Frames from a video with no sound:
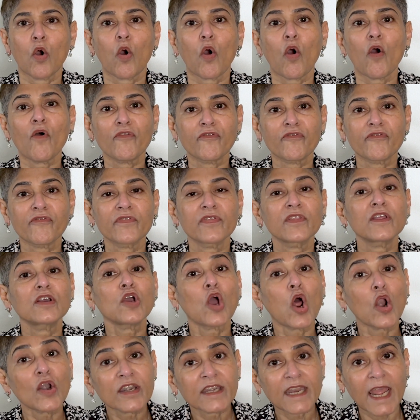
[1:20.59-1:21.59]
of the
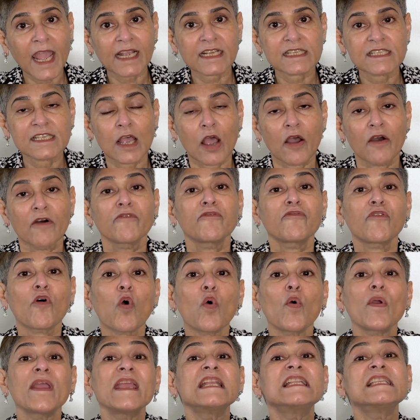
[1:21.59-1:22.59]
contacts
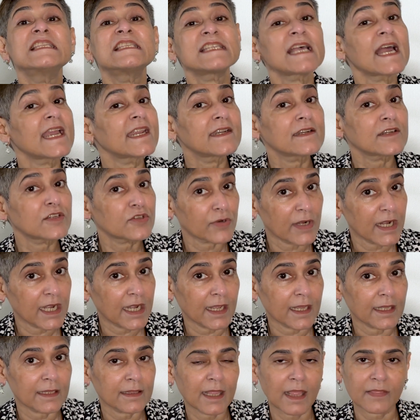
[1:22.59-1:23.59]
for insider
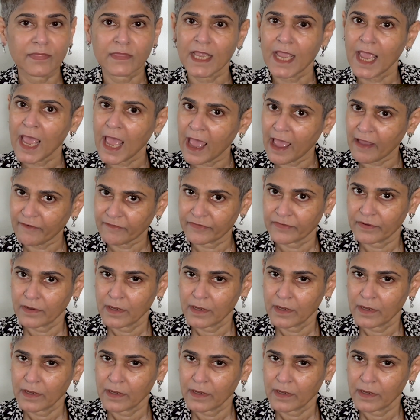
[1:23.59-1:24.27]
trading that they have.